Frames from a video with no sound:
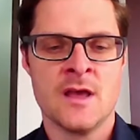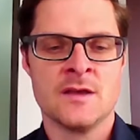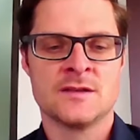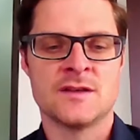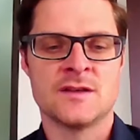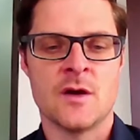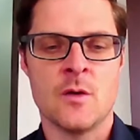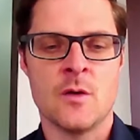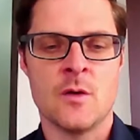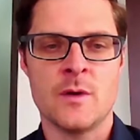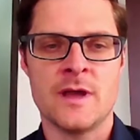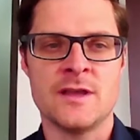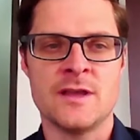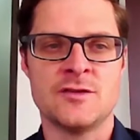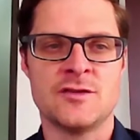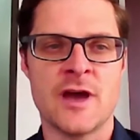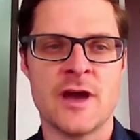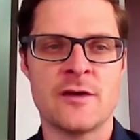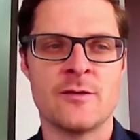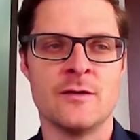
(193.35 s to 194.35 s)
So
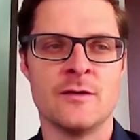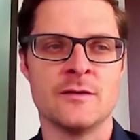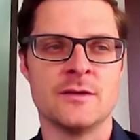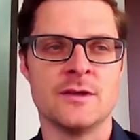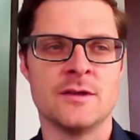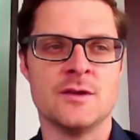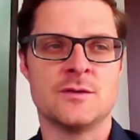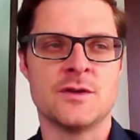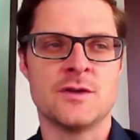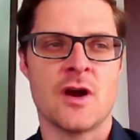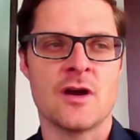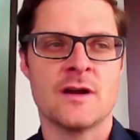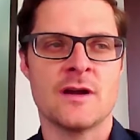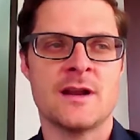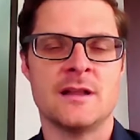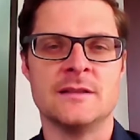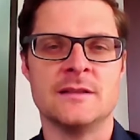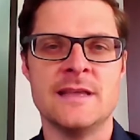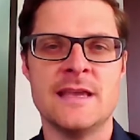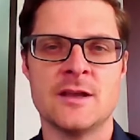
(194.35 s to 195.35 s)
in general, you
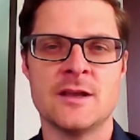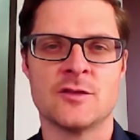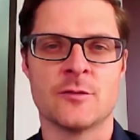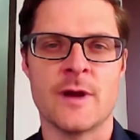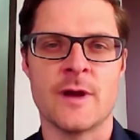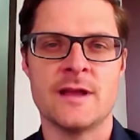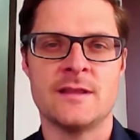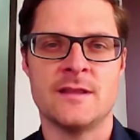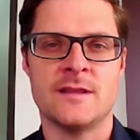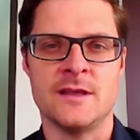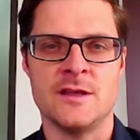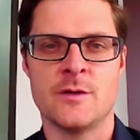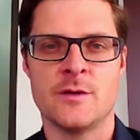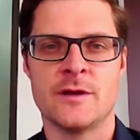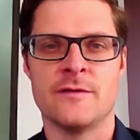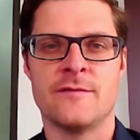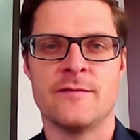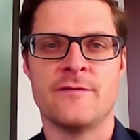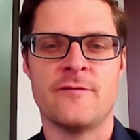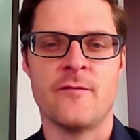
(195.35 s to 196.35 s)
target a leakage rate that you
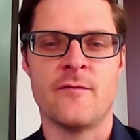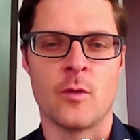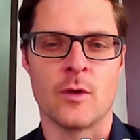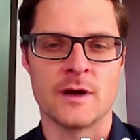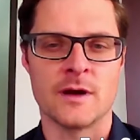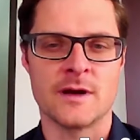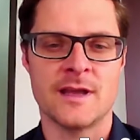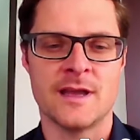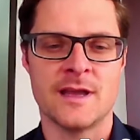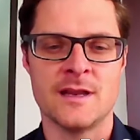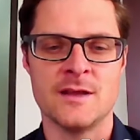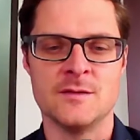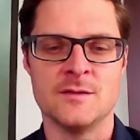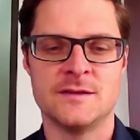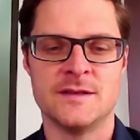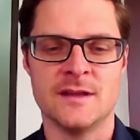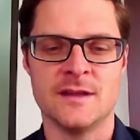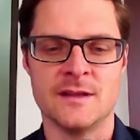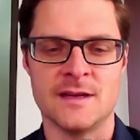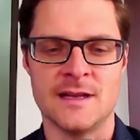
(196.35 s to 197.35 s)
can afford in a
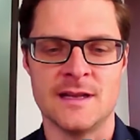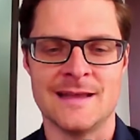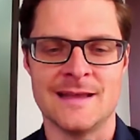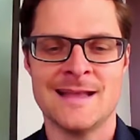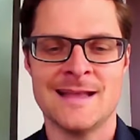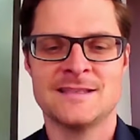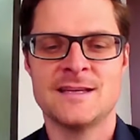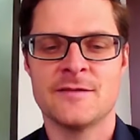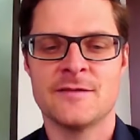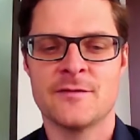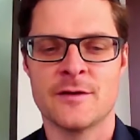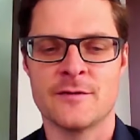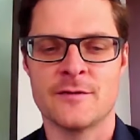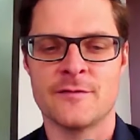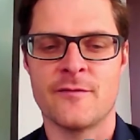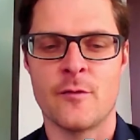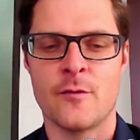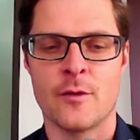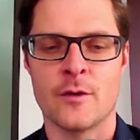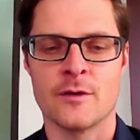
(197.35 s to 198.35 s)
utility, and that's different
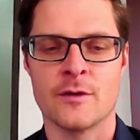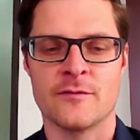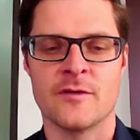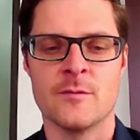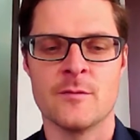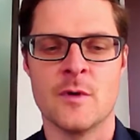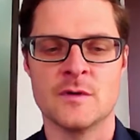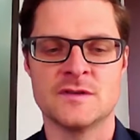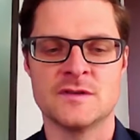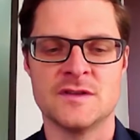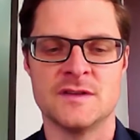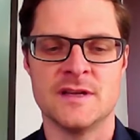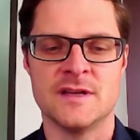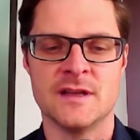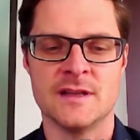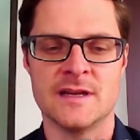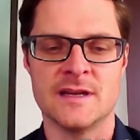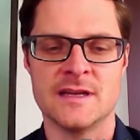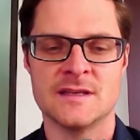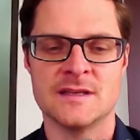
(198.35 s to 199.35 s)
for most
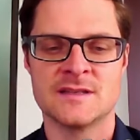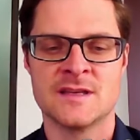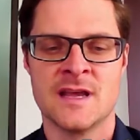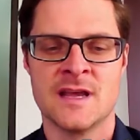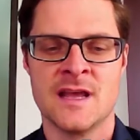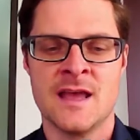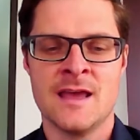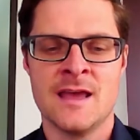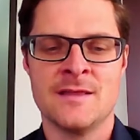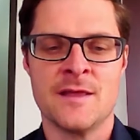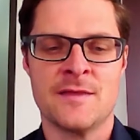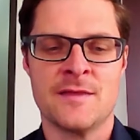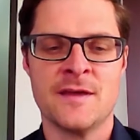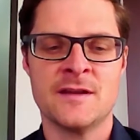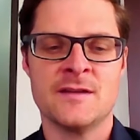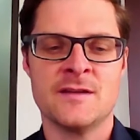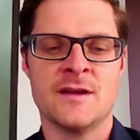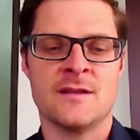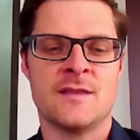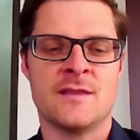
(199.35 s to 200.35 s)
utilities. And the
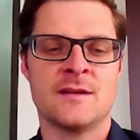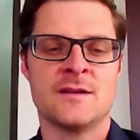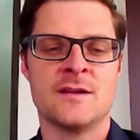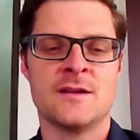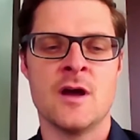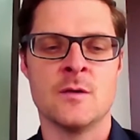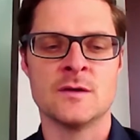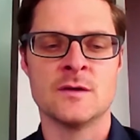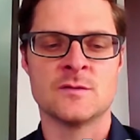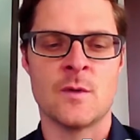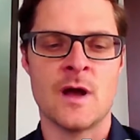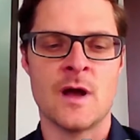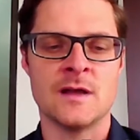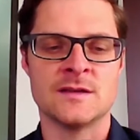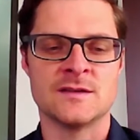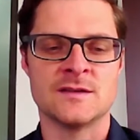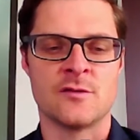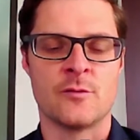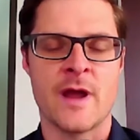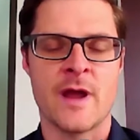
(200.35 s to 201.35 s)
thing to know as well
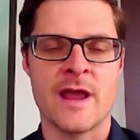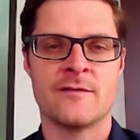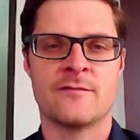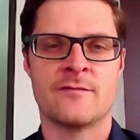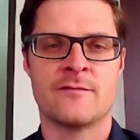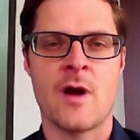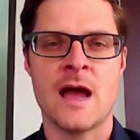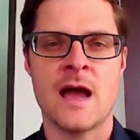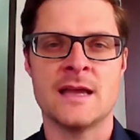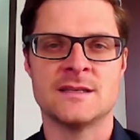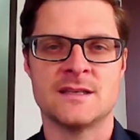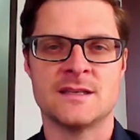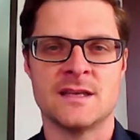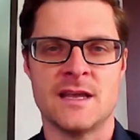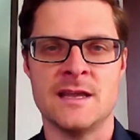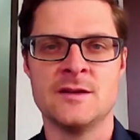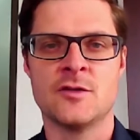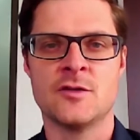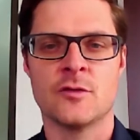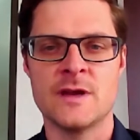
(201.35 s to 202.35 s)
is the rate of rise
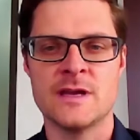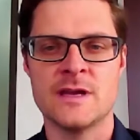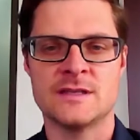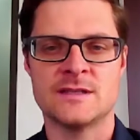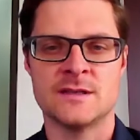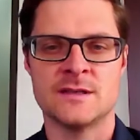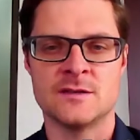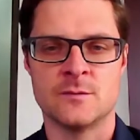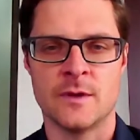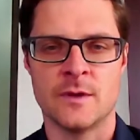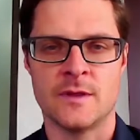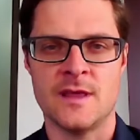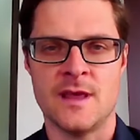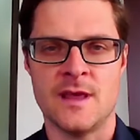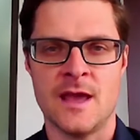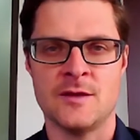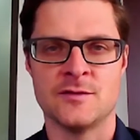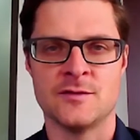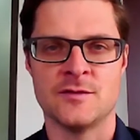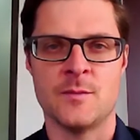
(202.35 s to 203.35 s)
increases with
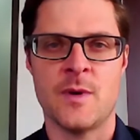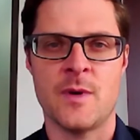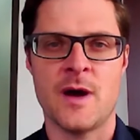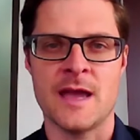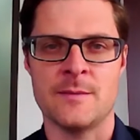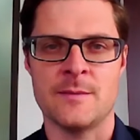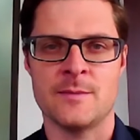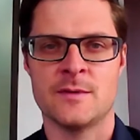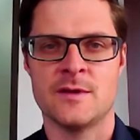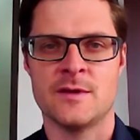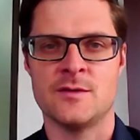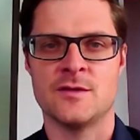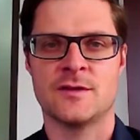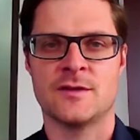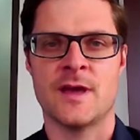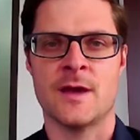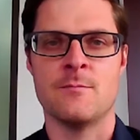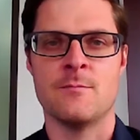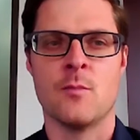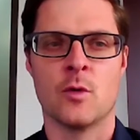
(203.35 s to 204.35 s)
the age of the pipe. You
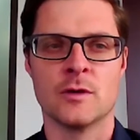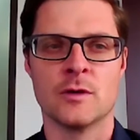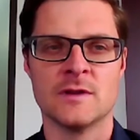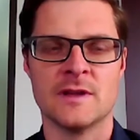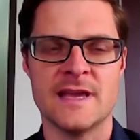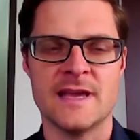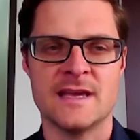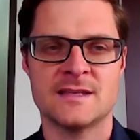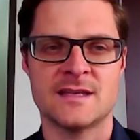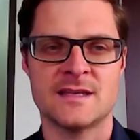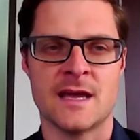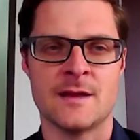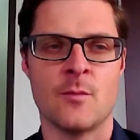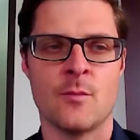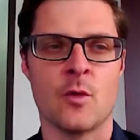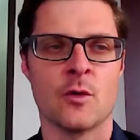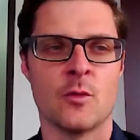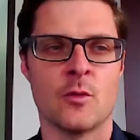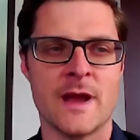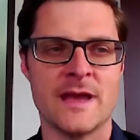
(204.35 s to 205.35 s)
just get more leaks and
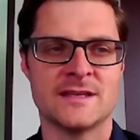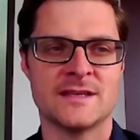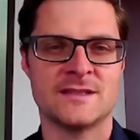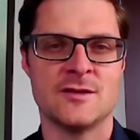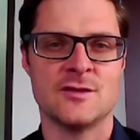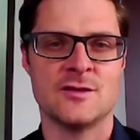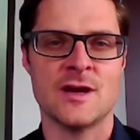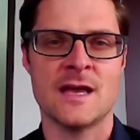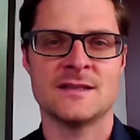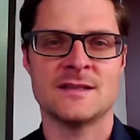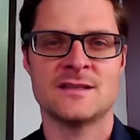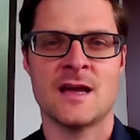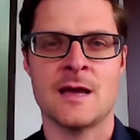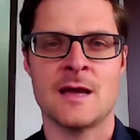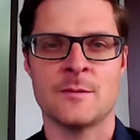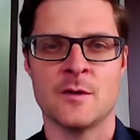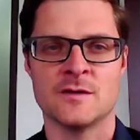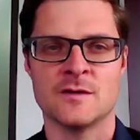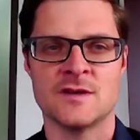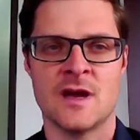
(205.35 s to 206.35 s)
more wastage as
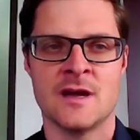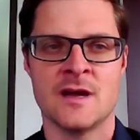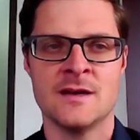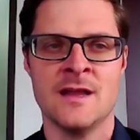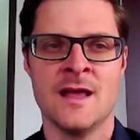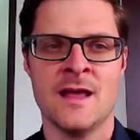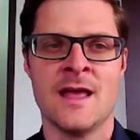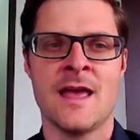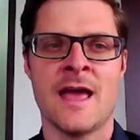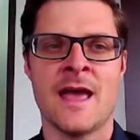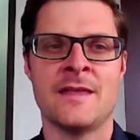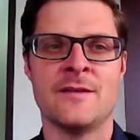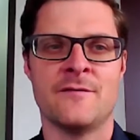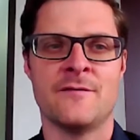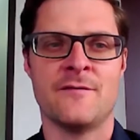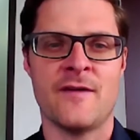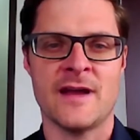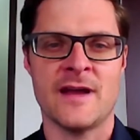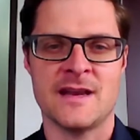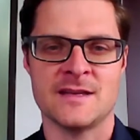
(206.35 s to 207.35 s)
time goes on, and the
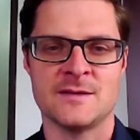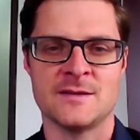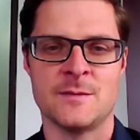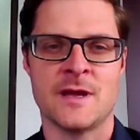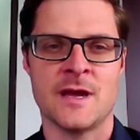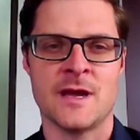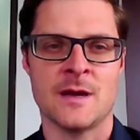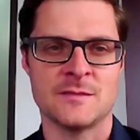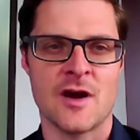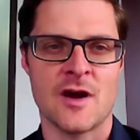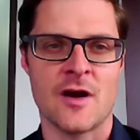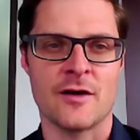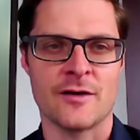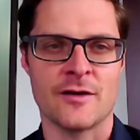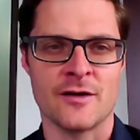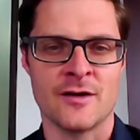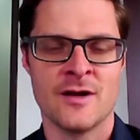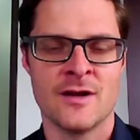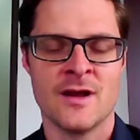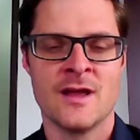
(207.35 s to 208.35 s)
fight becomes
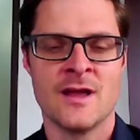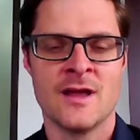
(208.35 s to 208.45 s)
harder.